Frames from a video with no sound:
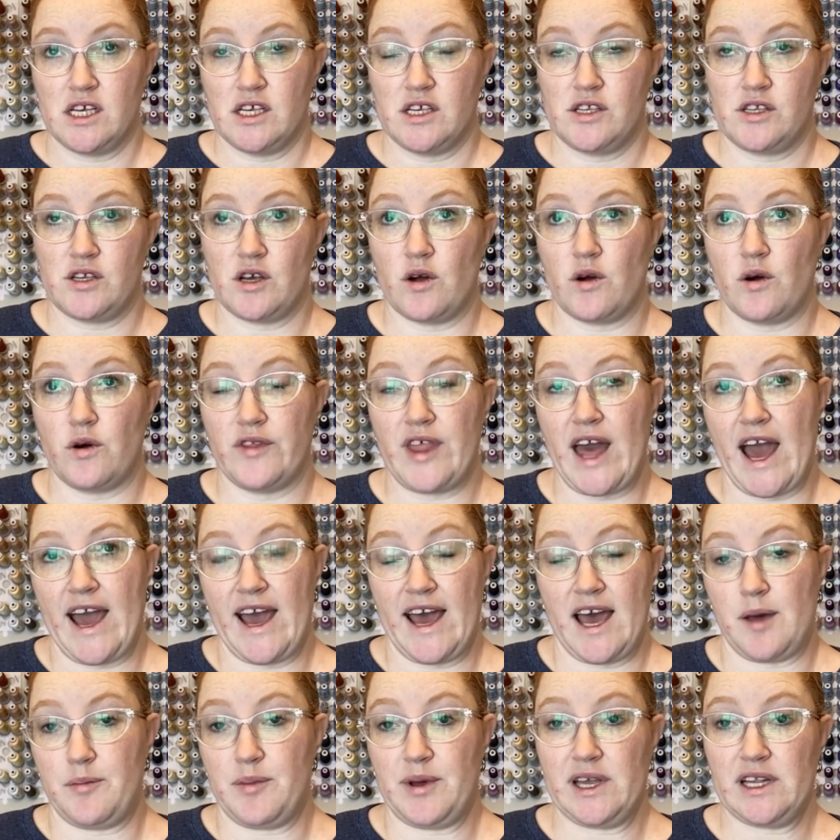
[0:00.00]
So that
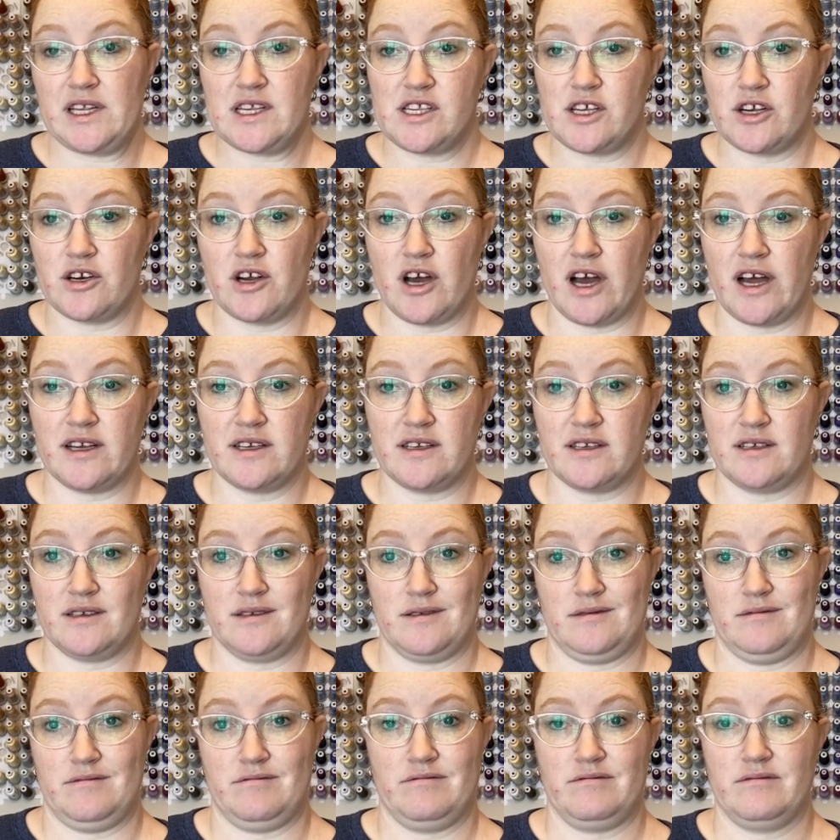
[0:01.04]
happens. They're not
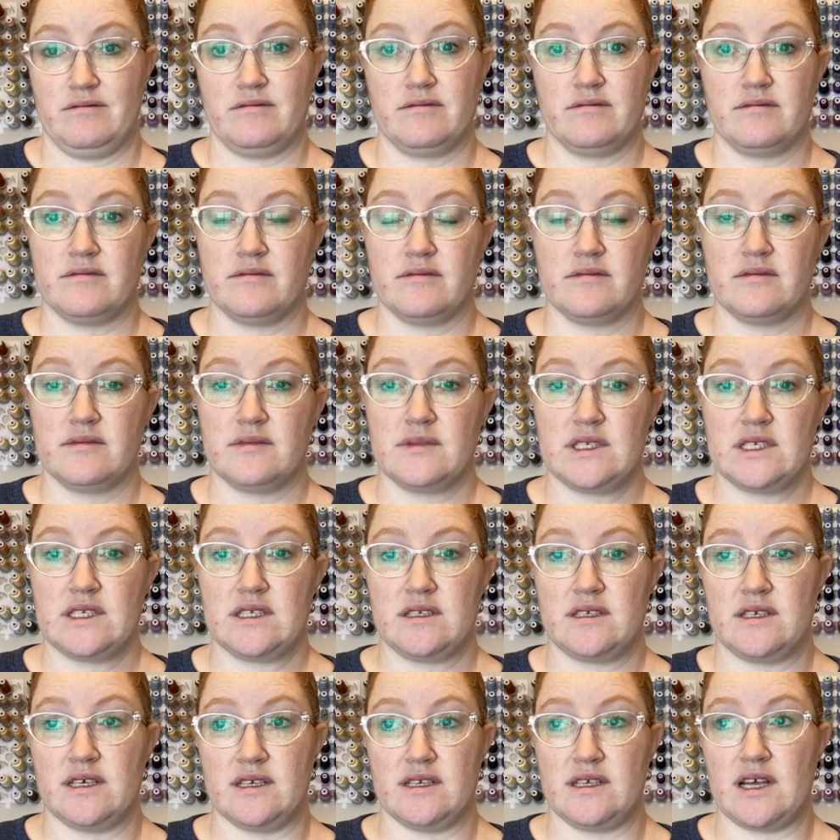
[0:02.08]

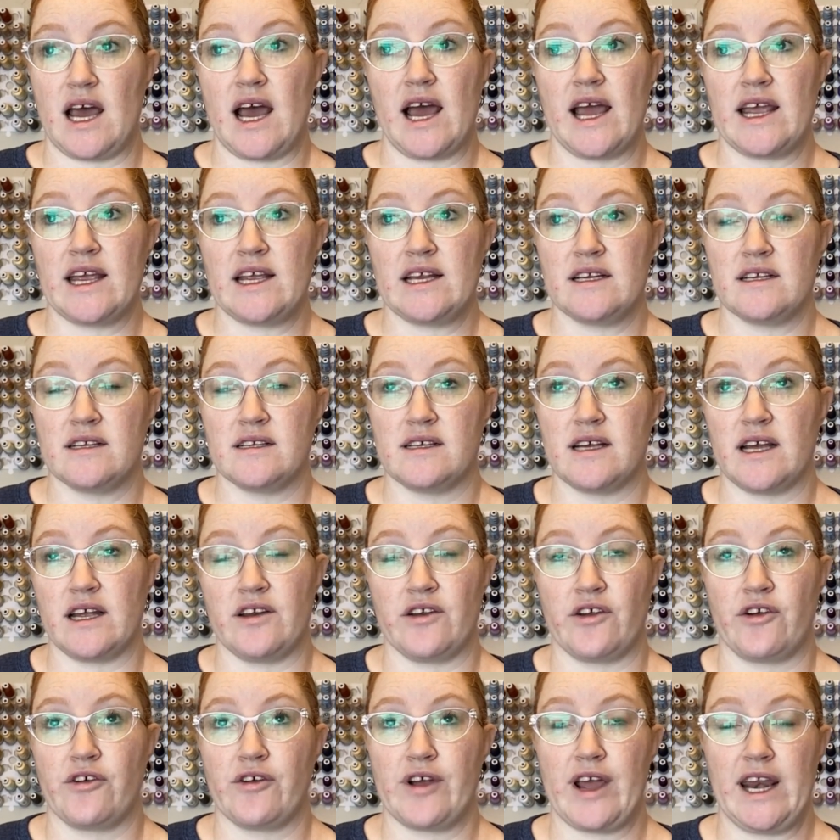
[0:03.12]
designed
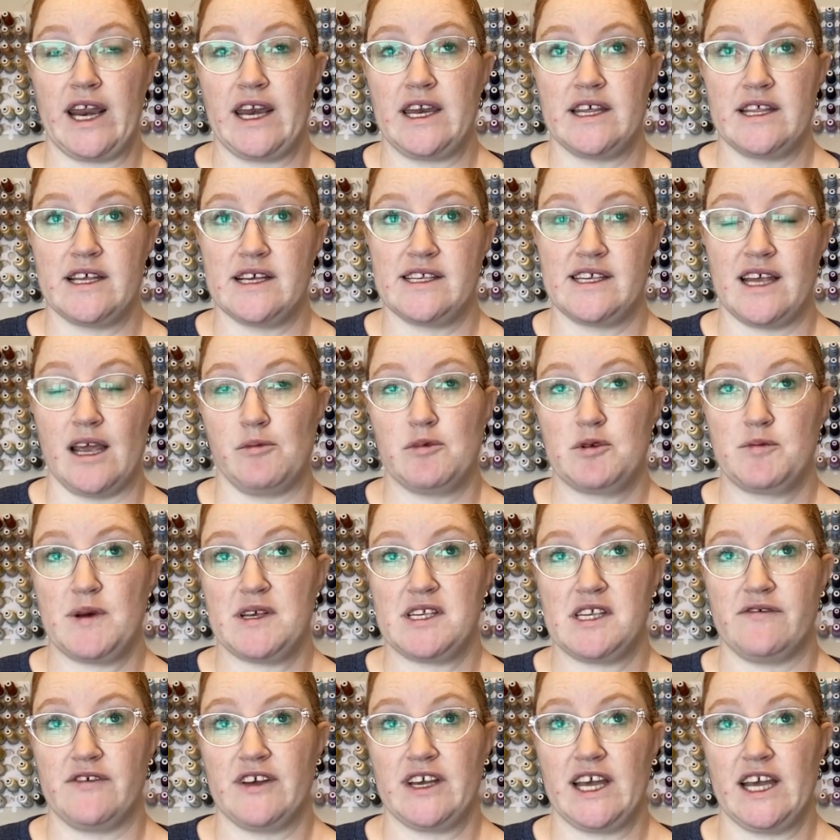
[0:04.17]
and created to the same
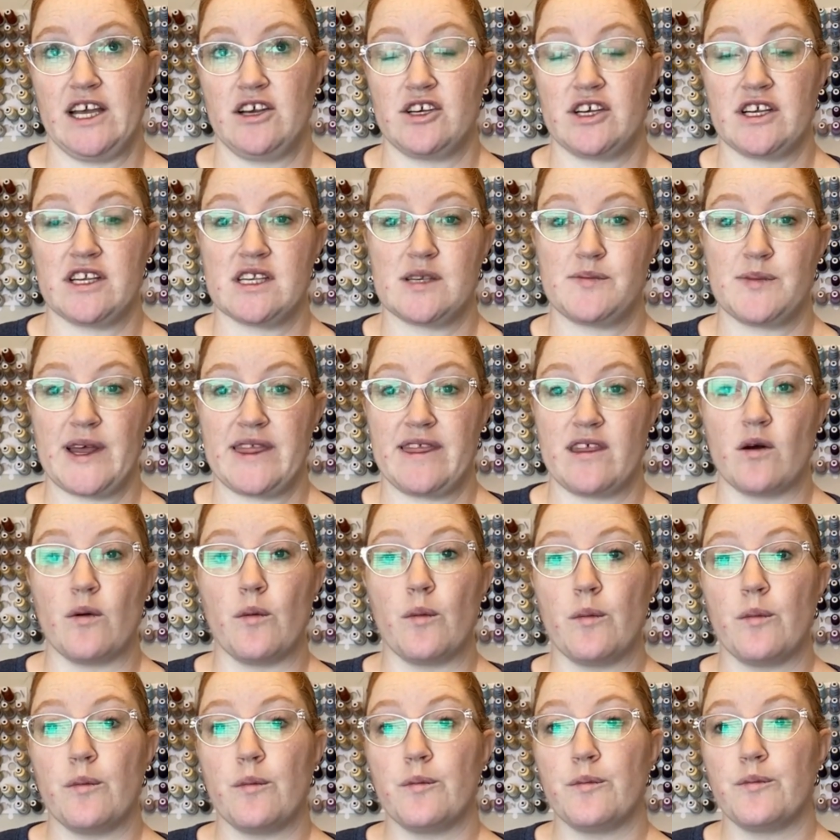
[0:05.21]
specifications, but the
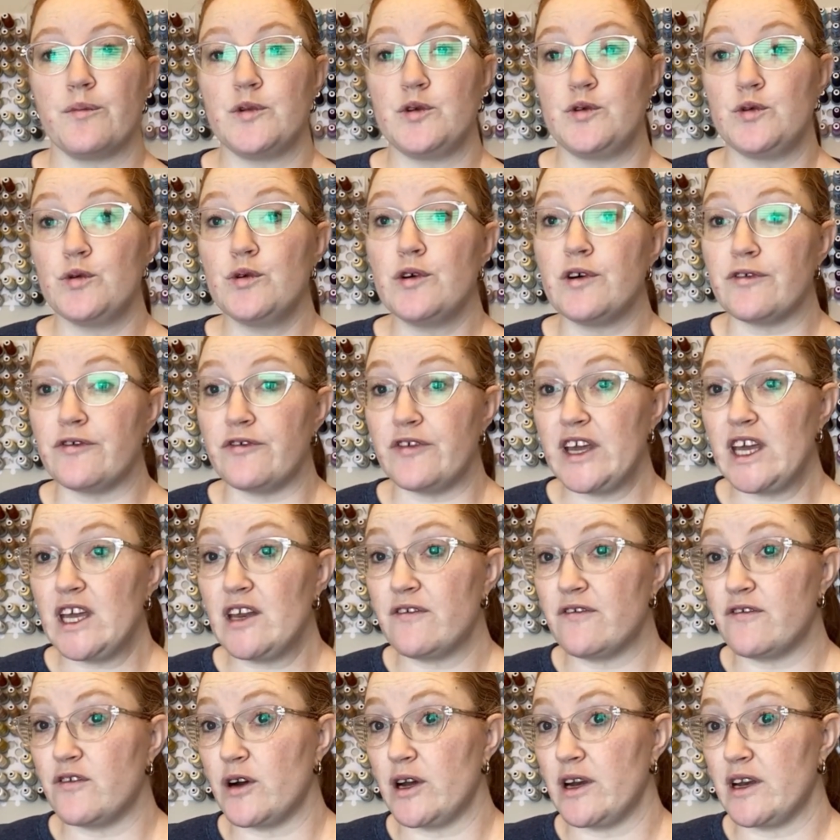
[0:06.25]
dual
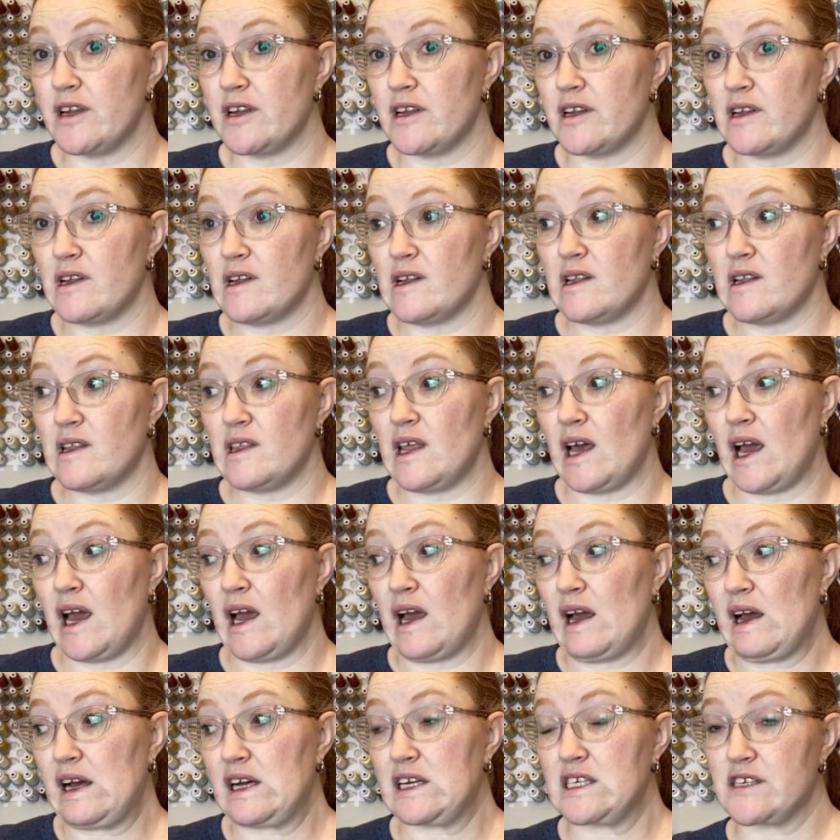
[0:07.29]
feed foot
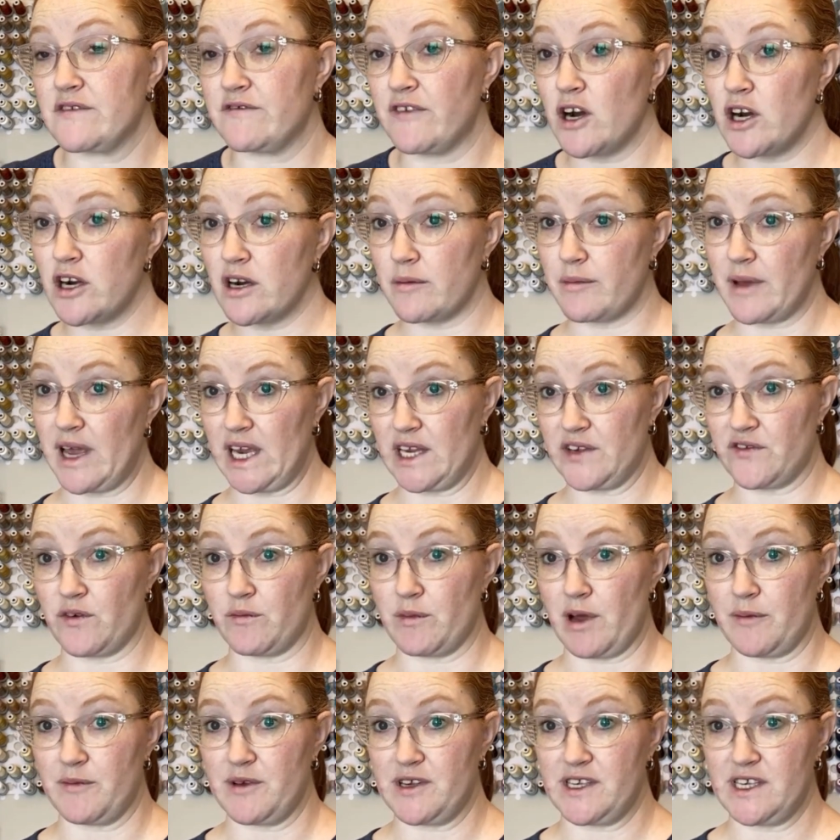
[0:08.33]
that Husqvarna makes for
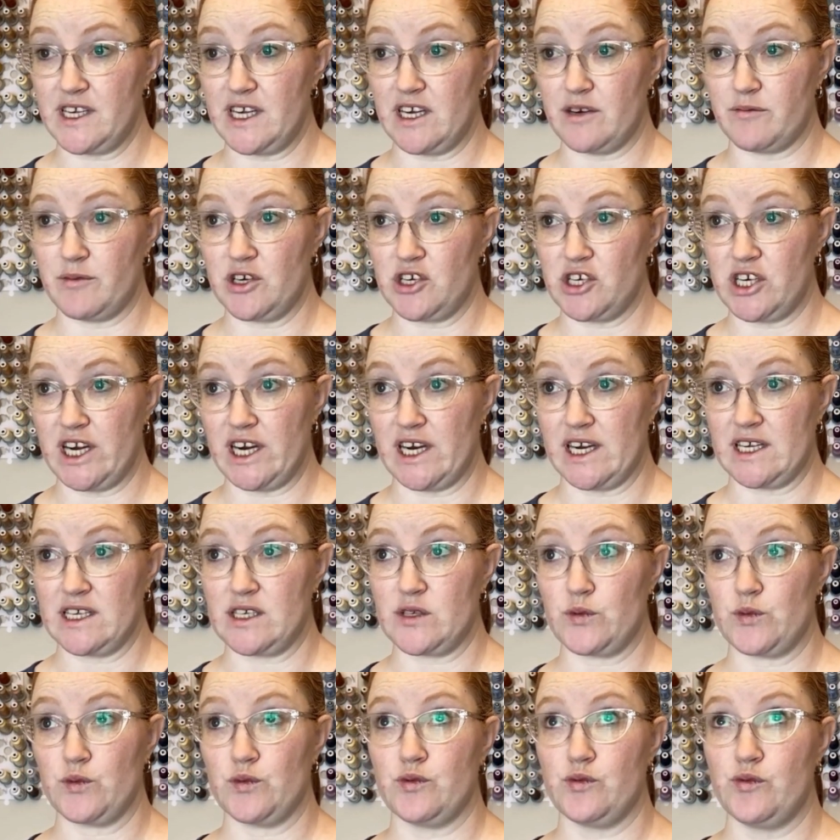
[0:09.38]
my machine
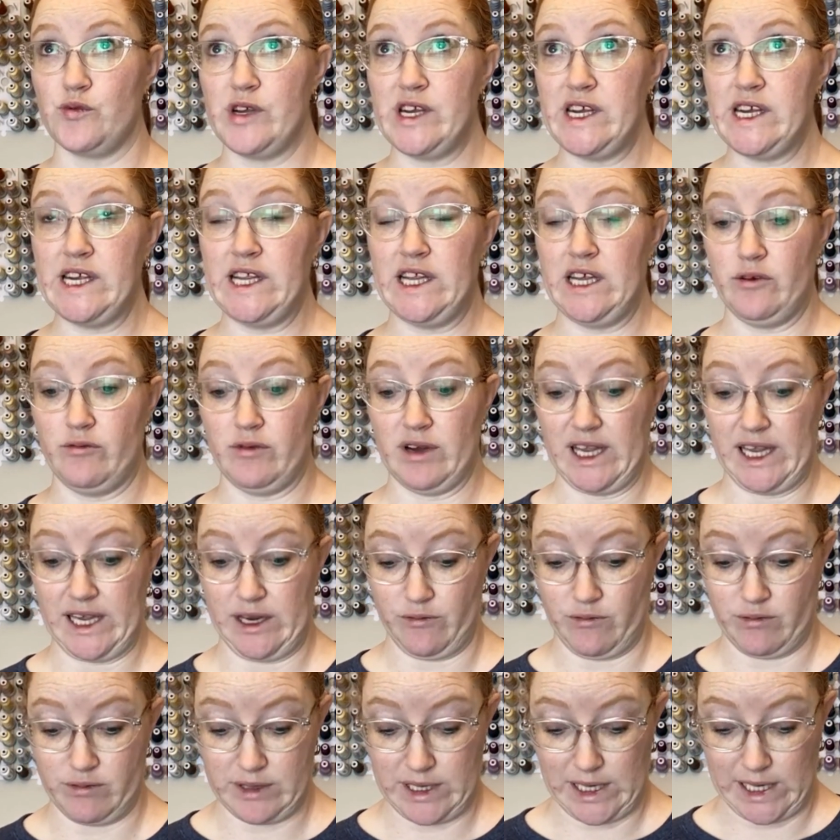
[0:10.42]
is really,
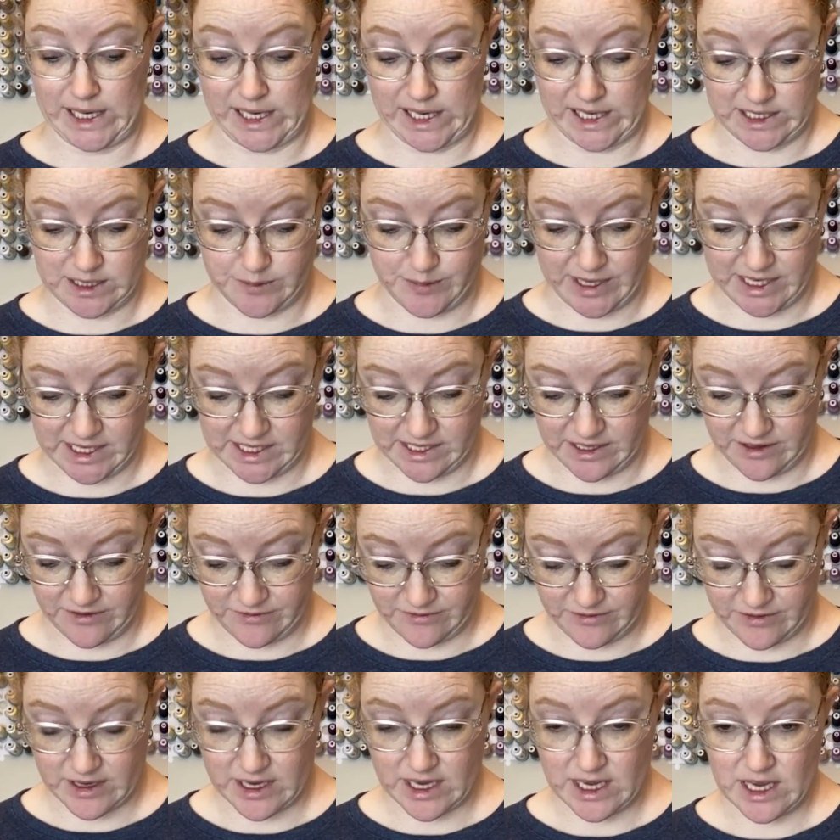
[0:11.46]
really, really expensive.